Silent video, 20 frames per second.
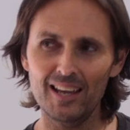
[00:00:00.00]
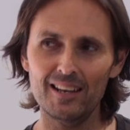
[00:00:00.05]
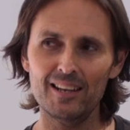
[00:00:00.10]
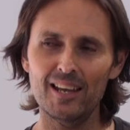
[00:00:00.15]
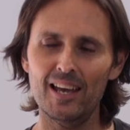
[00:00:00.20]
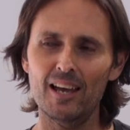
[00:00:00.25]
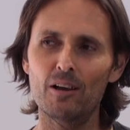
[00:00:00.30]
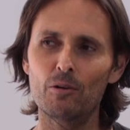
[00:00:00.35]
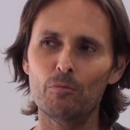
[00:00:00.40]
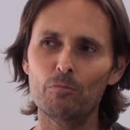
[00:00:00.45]

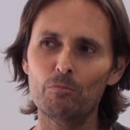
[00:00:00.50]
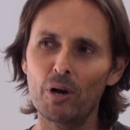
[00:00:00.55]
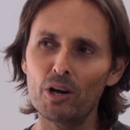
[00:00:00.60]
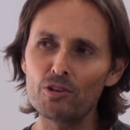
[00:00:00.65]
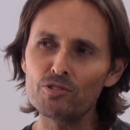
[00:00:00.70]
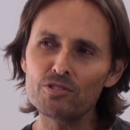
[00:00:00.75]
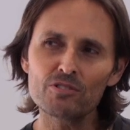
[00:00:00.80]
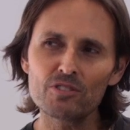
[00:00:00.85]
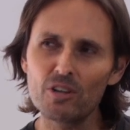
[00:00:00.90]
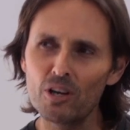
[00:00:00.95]
Now,
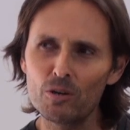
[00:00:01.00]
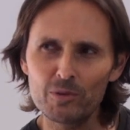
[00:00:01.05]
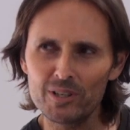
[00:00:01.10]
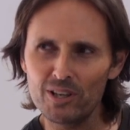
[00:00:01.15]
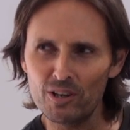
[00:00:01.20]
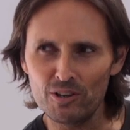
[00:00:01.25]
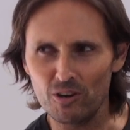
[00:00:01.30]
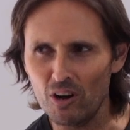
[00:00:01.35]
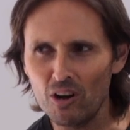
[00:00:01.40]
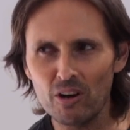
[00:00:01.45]
most of the time we
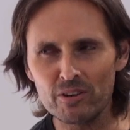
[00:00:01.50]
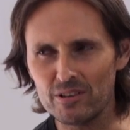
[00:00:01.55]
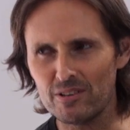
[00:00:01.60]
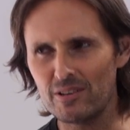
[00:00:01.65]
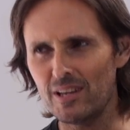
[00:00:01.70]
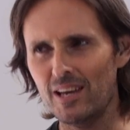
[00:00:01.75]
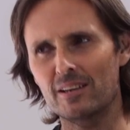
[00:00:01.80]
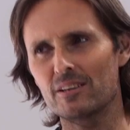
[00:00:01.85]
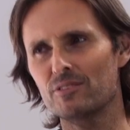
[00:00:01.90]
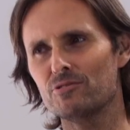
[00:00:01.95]
don't honour
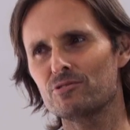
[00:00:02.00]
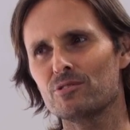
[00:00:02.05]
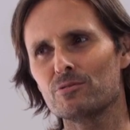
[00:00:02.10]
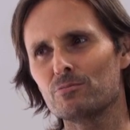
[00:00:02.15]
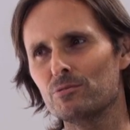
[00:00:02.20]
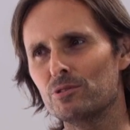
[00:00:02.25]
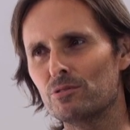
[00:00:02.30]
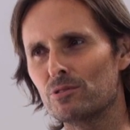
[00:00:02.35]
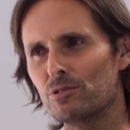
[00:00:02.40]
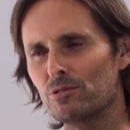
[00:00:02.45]
that as the
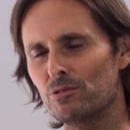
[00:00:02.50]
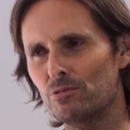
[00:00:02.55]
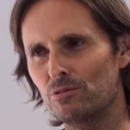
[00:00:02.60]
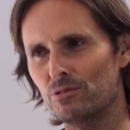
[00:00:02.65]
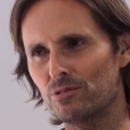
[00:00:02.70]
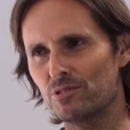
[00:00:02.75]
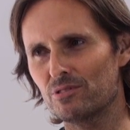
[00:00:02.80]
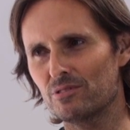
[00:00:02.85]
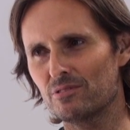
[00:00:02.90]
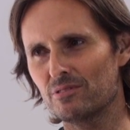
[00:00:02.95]
real
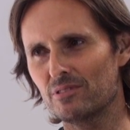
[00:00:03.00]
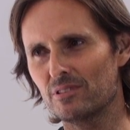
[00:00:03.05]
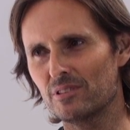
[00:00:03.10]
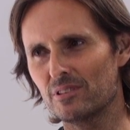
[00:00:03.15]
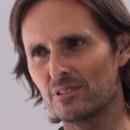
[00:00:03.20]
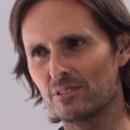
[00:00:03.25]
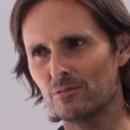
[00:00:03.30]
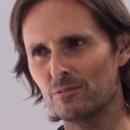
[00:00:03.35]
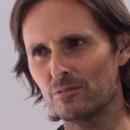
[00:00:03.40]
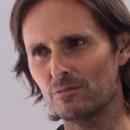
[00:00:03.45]
cause,
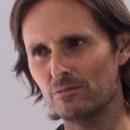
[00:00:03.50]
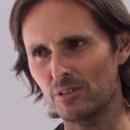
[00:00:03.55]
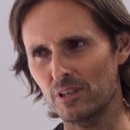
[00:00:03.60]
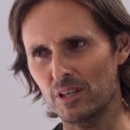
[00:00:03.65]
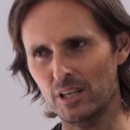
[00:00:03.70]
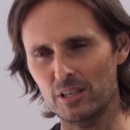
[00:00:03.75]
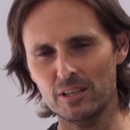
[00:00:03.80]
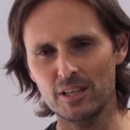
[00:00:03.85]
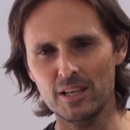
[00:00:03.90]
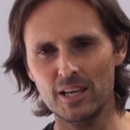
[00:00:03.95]

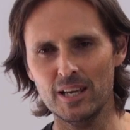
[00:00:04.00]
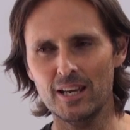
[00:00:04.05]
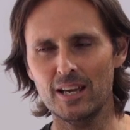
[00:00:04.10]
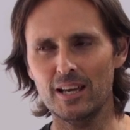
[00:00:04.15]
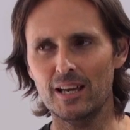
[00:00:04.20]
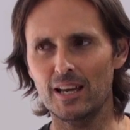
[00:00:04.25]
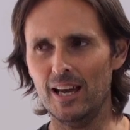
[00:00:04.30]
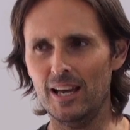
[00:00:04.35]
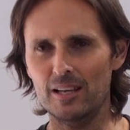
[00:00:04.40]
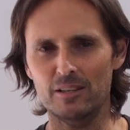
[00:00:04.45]
right?
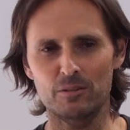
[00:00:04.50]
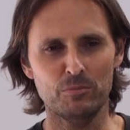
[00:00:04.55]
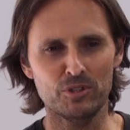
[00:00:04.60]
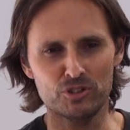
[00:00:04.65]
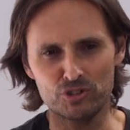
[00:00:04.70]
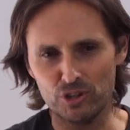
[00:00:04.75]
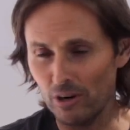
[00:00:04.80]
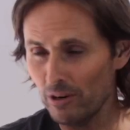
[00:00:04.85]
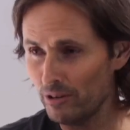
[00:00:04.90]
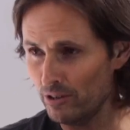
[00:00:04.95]
And the
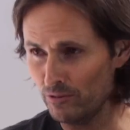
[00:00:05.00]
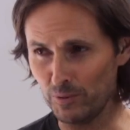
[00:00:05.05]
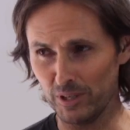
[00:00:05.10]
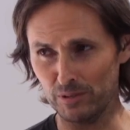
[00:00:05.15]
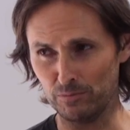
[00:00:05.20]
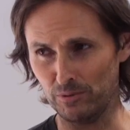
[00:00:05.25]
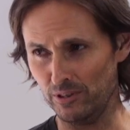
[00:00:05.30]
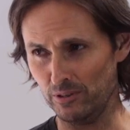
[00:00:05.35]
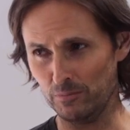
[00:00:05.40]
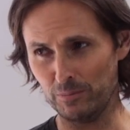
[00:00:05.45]
majority of
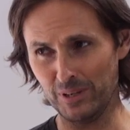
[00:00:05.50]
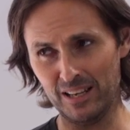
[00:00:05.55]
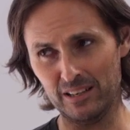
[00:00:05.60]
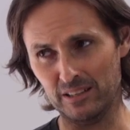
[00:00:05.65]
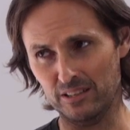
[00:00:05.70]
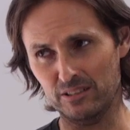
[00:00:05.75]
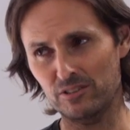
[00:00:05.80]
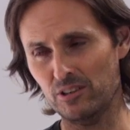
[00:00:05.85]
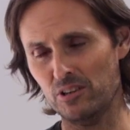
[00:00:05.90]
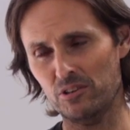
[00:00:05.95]
people on the
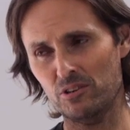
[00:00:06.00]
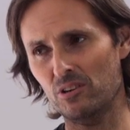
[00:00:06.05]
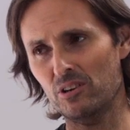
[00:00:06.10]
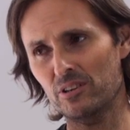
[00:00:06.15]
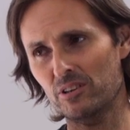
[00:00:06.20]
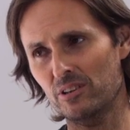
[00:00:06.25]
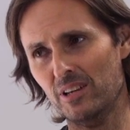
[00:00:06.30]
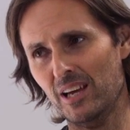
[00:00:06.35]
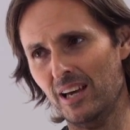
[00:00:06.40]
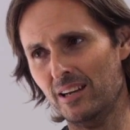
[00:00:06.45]
planet don't
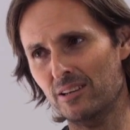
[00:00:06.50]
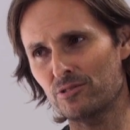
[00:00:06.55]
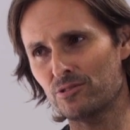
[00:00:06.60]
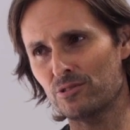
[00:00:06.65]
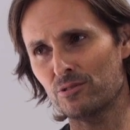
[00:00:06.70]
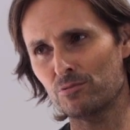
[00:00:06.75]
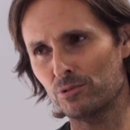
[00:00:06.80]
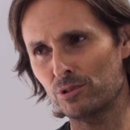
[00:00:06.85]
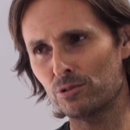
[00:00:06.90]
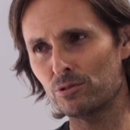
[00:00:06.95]
honour that as
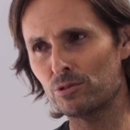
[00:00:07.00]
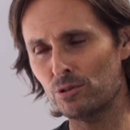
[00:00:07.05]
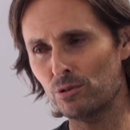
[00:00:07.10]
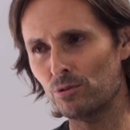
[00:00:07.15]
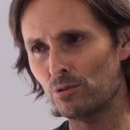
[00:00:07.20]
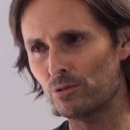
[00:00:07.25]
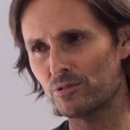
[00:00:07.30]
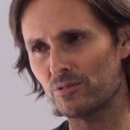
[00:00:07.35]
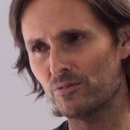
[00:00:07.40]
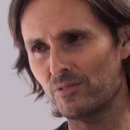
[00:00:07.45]
the real
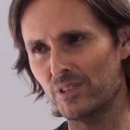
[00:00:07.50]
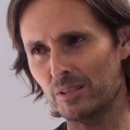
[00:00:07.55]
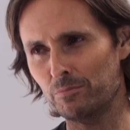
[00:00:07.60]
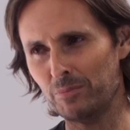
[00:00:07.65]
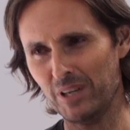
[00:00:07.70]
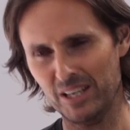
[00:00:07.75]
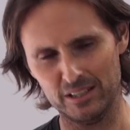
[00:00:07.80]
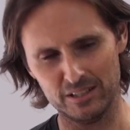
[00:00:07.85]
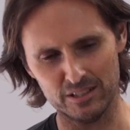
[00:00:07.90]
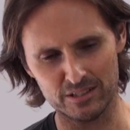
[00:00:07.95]
cause of their
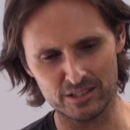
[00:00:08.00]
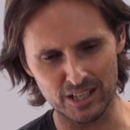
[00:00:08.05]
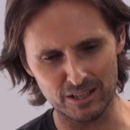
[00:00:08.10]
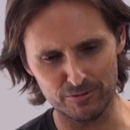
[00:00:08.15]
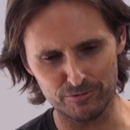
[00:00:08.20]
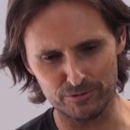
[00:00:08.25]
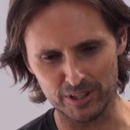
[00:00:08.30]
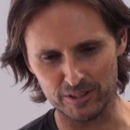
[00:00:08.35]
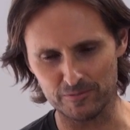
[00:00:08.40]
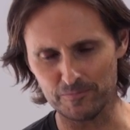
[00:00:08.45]
pain and
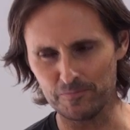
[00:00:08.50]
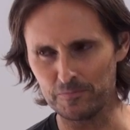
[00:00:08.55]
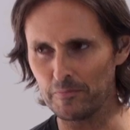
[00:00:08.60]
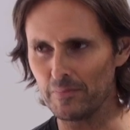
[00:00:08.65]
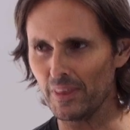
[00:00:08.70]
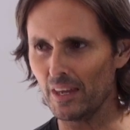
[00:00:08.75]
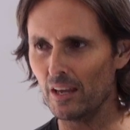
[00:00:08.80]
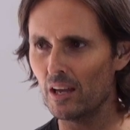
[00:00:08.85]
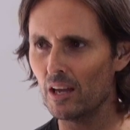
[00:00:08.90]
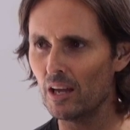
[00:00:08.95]
suffering.
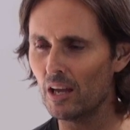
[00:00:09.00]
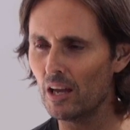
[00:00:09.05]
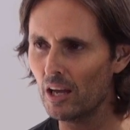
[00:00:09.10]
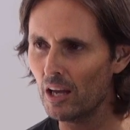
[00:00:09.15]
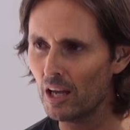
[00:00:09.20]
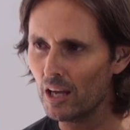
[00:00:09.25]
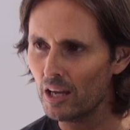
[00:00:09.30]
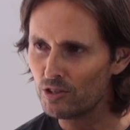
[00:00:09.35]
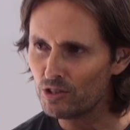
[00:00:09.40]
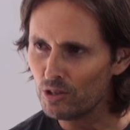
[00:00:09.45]
Mm-hmm.
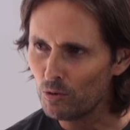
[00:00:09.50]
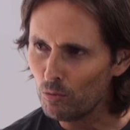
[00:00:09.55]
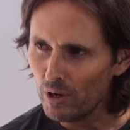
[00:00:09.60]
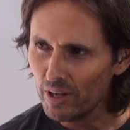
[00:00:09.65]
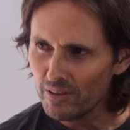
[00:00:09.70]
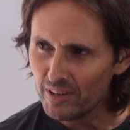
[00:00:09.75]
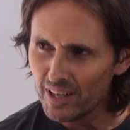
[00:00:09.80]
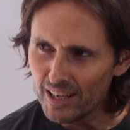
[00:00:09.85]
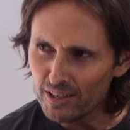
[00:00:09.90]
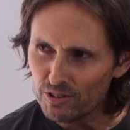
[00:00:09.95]
So
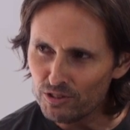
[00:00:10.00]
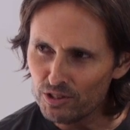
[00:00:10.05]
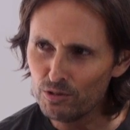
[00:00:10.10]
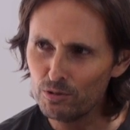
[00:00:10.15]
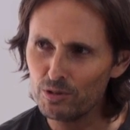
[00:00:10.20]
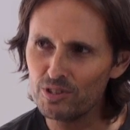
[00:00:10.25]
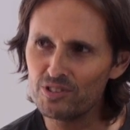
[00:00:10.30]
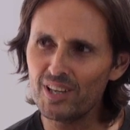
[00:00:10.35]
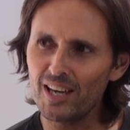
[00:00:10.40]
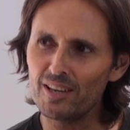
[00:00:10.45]
what they do
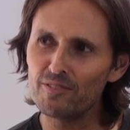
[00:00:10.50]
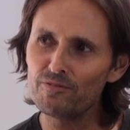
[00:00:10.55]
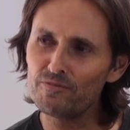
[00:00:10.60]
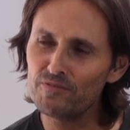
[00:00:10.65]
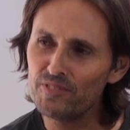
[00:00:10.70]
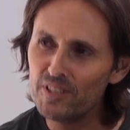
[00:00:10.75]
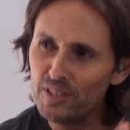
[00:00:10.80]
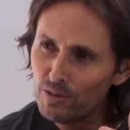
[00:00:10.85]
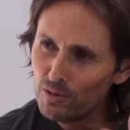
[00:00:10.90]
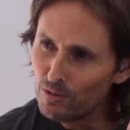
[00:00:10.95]
is they
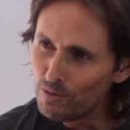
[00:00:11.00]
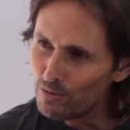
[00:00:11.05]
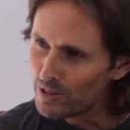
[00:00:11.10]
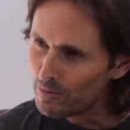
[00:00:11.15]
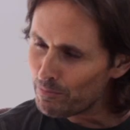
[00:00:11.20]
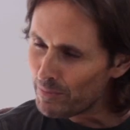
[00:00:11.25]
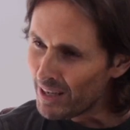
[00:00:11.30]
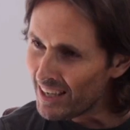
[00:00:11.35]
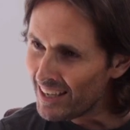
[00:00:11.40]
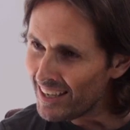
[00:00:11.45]
feel the
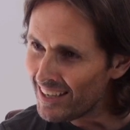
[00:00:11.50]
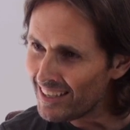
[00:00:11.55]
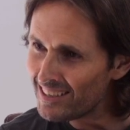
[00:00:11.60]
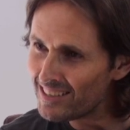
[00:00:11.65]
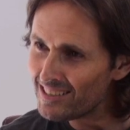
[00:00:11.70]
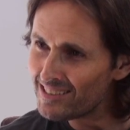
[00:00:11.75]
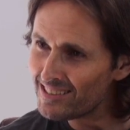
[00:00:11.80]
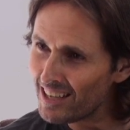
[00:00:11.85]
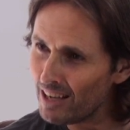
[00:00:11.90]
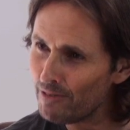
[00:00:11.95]
pain
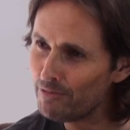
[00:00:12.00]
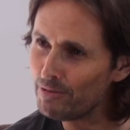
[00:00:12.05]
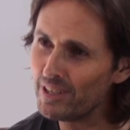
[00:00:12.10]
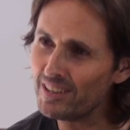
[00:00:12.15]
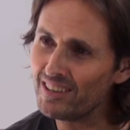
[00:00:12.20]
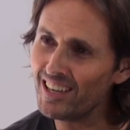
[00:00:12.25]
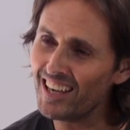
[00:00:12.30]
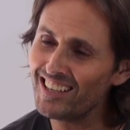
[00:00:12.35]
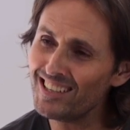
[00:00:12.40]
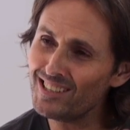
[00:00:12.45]
and
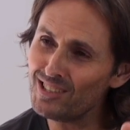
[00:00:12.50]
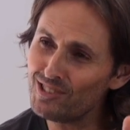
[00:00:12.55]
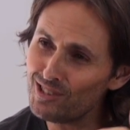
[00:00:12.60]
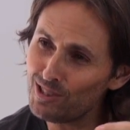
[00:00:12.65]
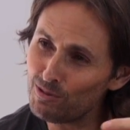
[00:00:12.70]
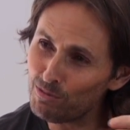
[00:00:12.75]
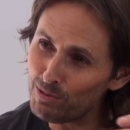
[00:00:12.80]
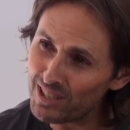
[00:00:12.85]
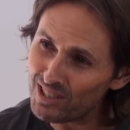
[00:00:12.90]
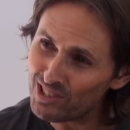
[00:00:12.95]
suffering that is
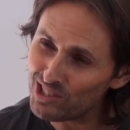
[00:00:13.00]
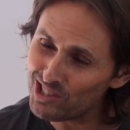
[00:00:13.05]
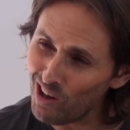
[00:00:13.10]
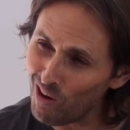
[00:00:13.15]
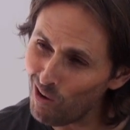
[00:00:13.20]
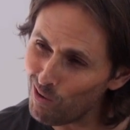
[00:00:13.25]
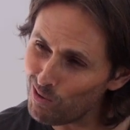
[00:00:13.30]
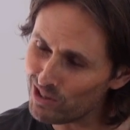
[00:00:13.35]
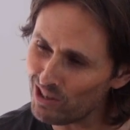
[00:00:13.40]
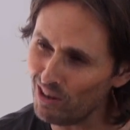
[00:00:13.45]
the
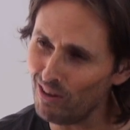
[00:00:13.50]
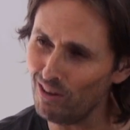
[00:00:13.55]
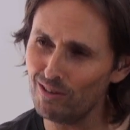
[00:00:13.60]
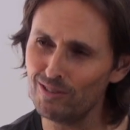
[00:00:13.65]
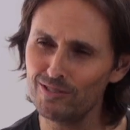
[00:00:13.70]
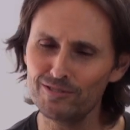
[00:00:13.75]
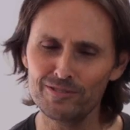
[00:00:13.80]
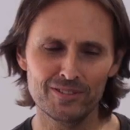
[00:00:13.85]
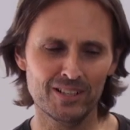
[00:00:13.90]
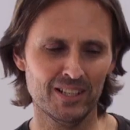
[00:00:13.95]
result
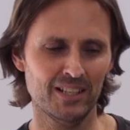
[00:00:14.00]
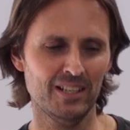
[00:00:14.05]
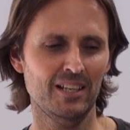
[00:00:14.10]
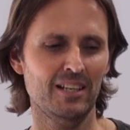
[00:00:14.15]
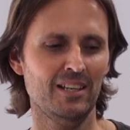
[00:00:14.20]
of